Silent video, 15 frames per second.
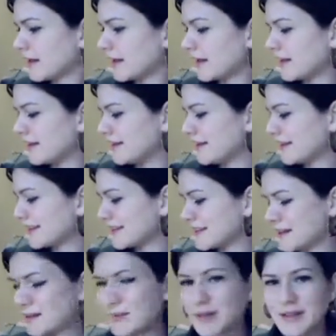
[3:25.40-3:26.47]
Next
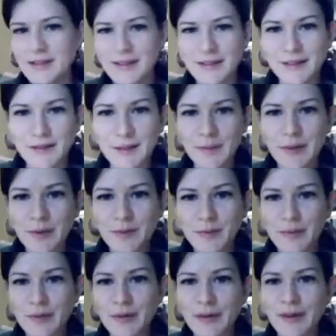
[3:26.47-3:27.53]
up is a little bit
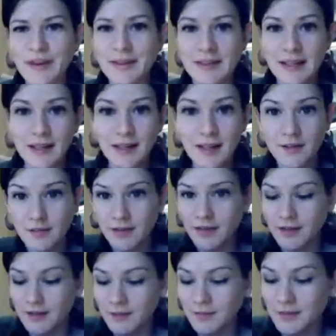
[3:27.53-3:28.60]
more exciting of a
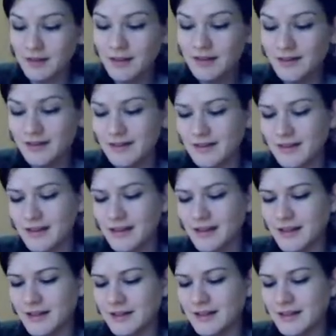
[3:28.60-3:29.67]
therapy.
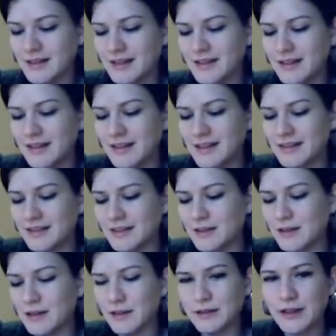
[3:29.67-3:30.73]
This is
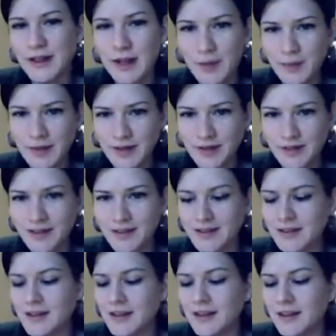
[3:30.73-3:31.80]
called cupping.
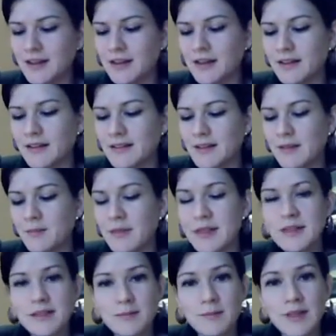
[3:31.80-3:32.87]
Some
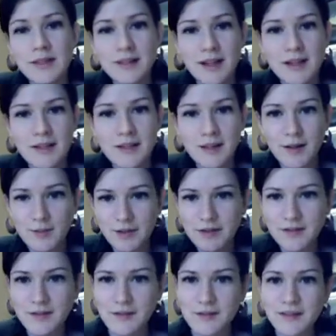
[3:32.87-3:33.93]
massage
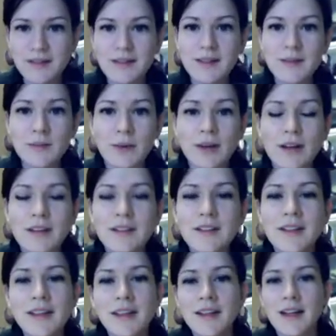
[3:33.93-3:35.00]
therapists use this as well,
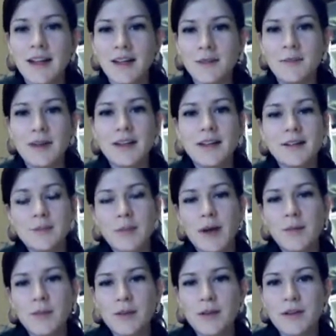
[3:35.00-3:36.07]
and it's
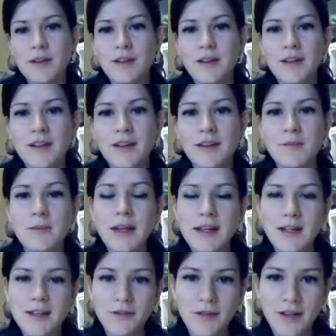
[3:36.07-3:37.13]
popular in many
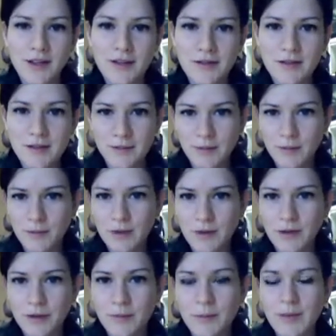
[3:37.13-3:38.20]
different countries of the
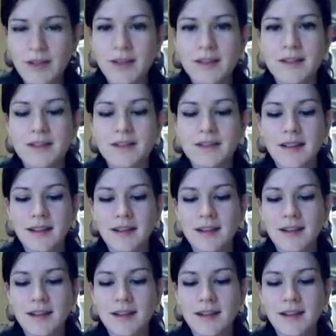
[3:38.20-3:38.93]
world because